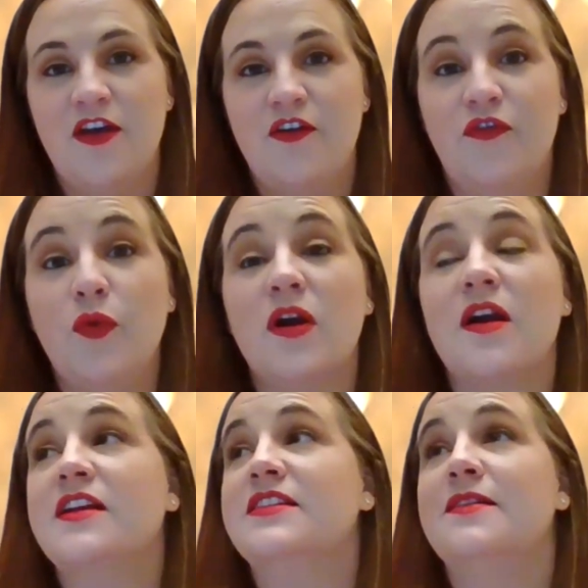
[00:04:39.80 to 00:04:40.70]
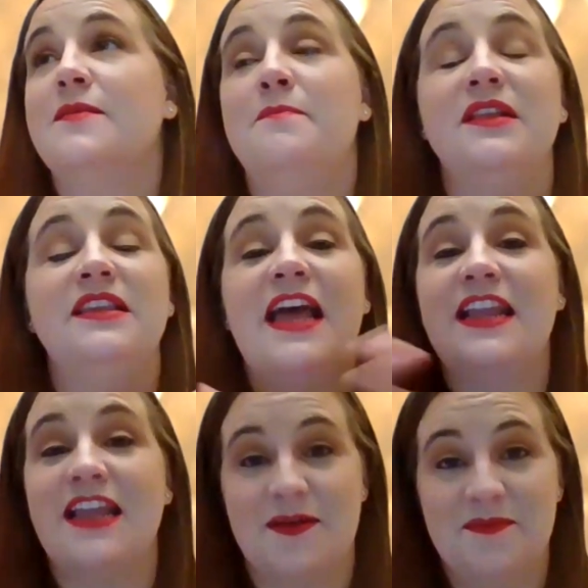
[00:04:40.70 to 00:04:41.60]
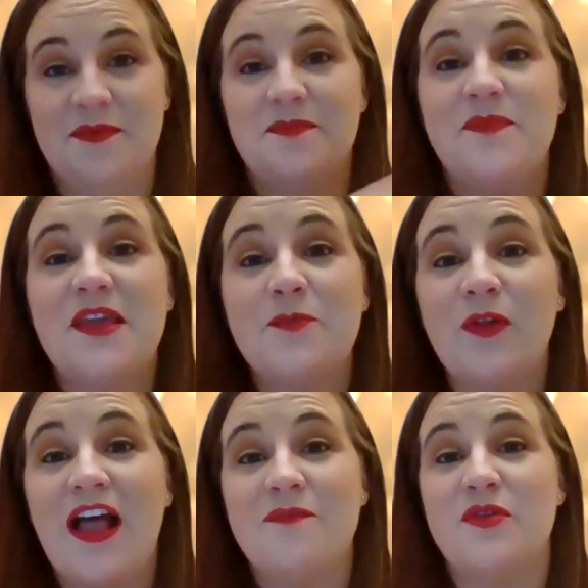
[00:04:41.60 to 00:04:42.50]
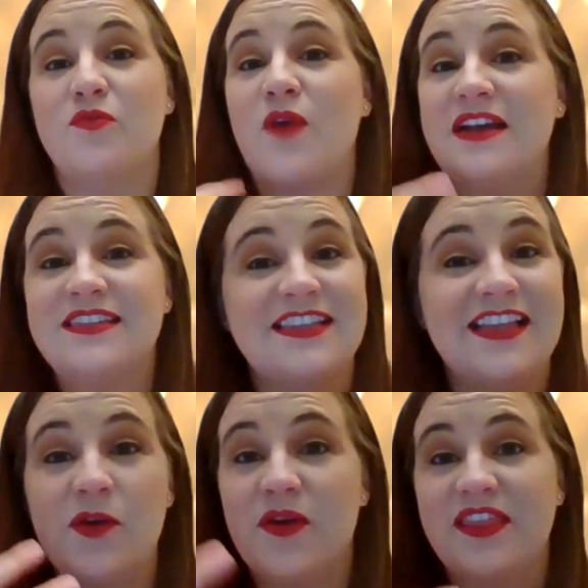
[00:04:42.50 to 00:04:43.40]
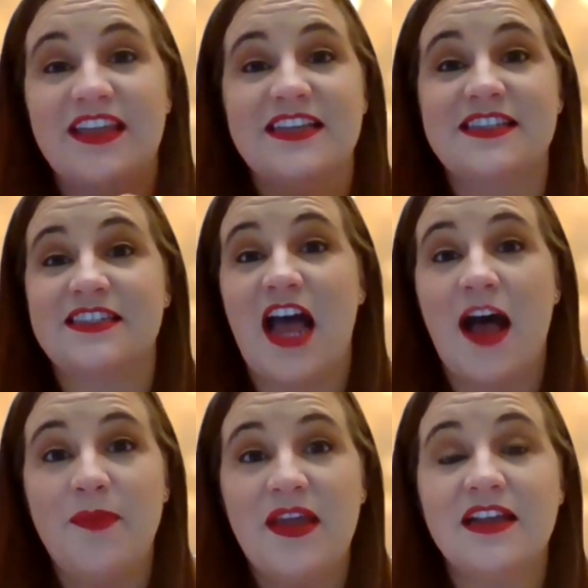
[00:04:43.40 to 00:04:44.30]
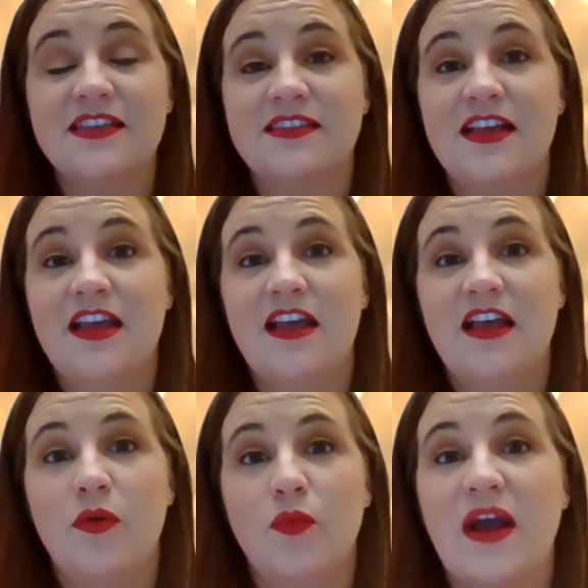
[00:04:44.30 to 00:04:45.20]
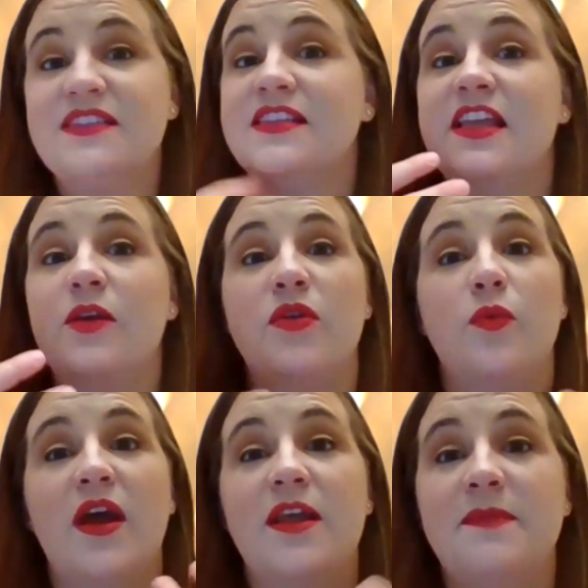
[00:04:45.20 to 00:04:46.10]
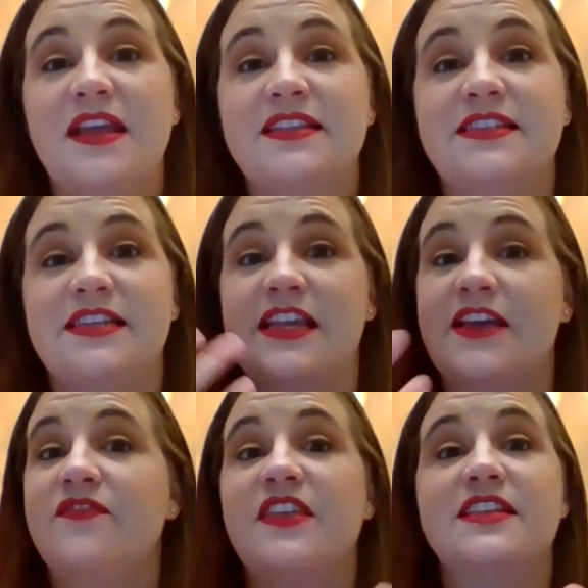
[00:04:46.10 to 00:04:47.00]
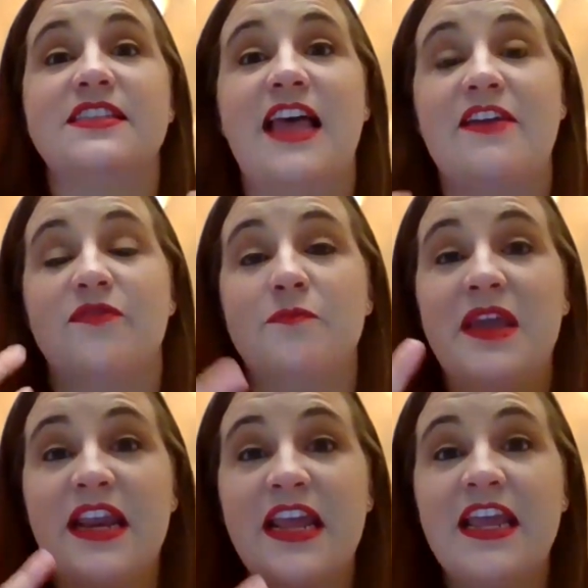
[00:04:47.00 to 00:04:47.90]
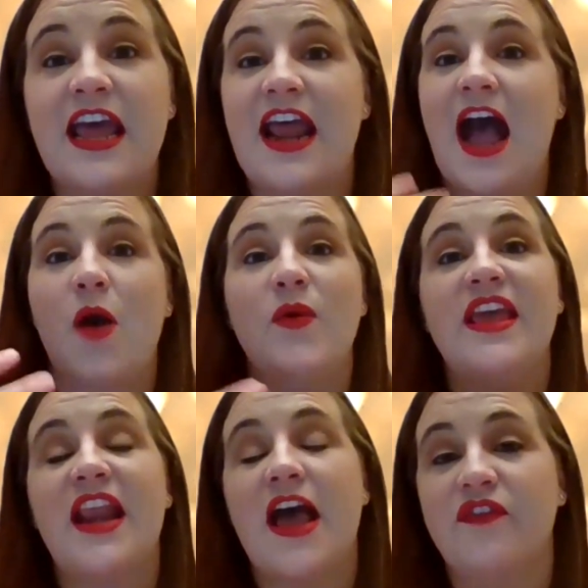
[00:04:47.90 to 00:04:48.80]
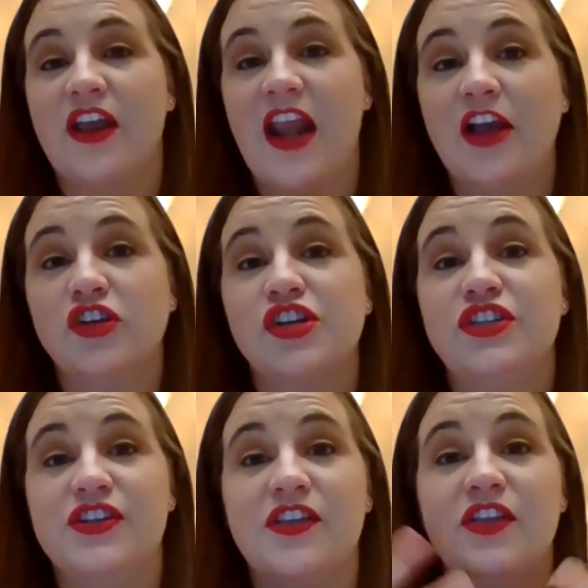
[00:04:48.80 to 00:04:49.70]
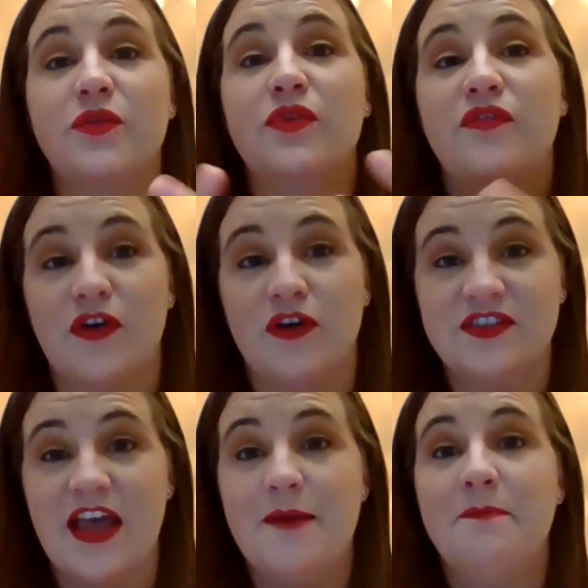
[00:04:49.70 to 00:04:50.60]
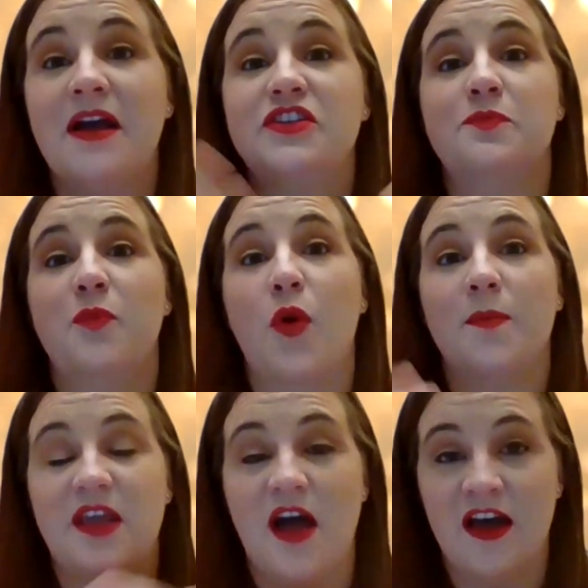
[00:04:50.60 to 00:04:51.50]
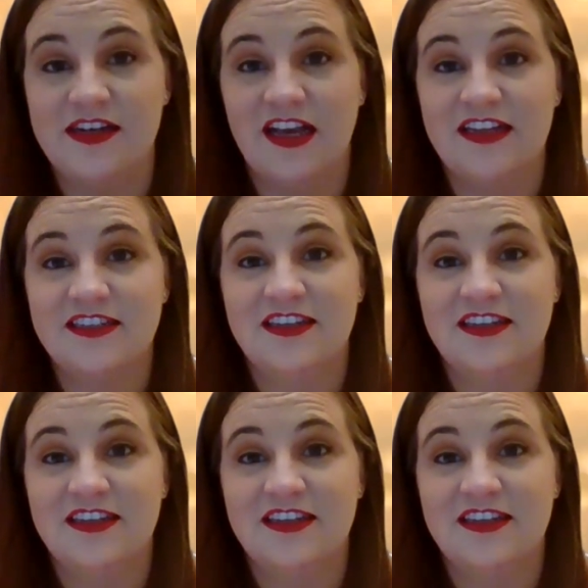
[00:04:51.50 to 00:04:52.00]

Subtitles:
For millennium, people have been wrestling with these topics, wrestling with what it means to give this life meaning and how we can have connection to the universe and much more beyond it.